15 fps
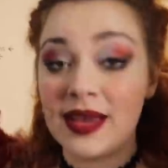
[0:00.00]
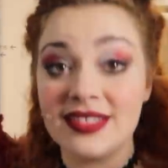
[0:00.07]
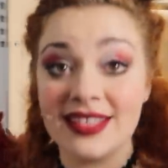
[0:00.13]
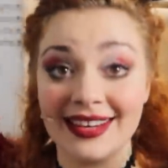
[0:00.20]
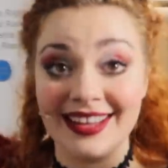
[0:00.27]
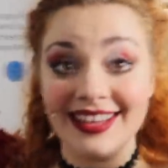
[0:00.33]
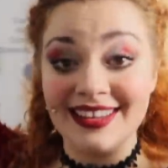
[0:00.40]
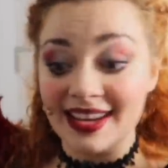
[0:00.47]

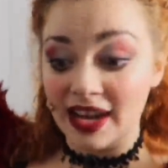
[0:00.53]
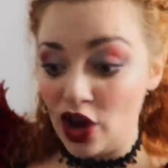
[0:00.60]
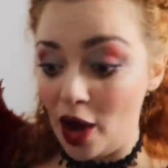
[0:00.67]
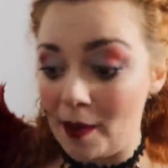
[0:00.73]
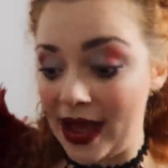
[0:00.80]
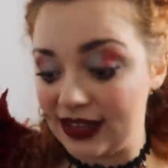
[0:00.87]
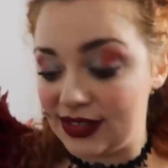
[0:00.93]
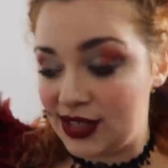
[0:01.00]
basically, in
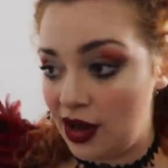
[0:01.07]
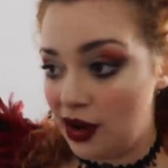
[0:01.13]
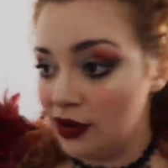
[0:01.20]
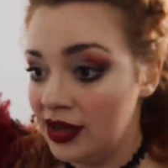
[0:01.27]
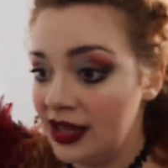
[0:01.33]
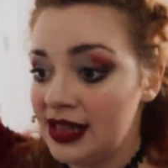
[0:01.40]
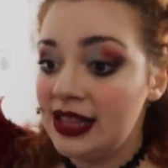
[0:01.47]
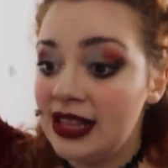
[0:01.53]
our
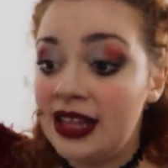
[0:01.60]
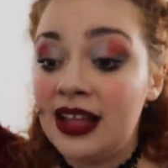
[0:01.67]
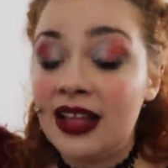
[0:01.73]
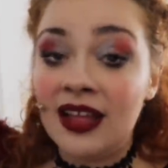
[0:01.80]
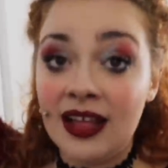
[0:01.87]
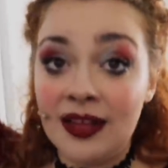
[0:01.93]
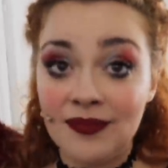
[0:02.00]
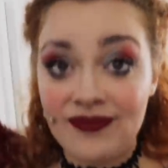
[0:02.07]
panto,
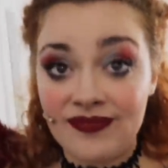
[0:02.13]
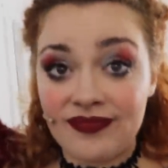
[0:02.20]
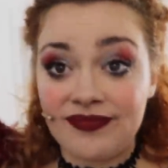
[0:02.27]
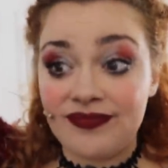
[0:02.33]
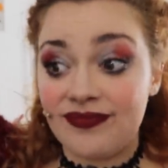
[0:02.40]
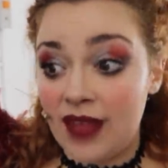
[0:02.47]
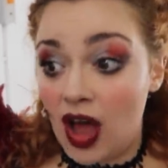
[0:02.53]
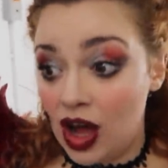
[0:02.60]

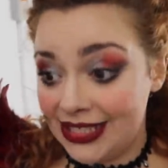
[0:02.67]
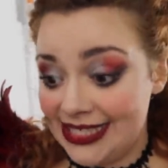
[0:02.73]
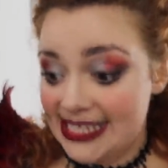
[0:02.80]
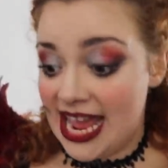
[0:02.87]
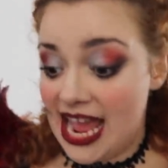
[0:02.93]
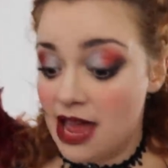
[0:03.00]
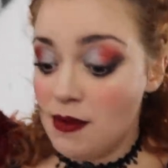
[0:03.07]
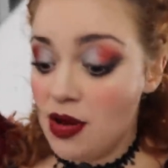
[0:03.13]
our
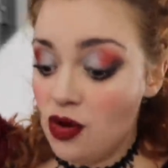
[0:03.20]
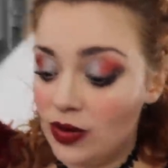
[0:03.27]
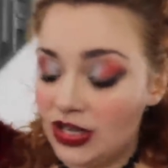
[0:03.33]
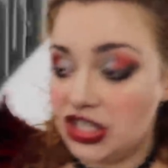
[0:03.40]
dame,